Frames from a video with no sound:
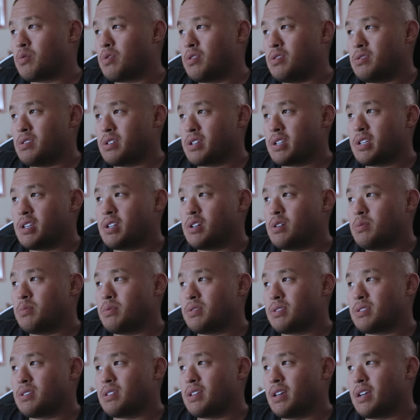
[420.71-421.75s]
rolling it,
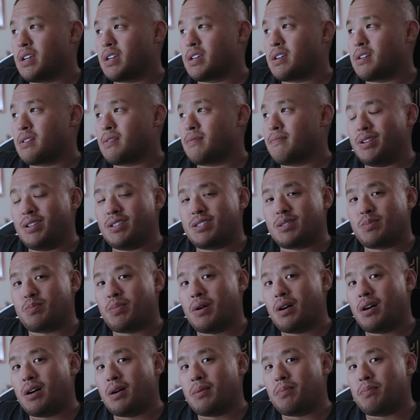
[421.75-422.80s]
almost like
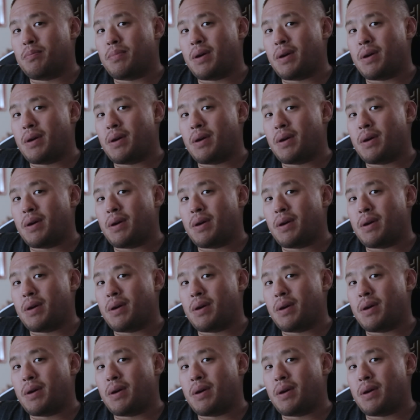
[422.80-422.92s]
pre-spawn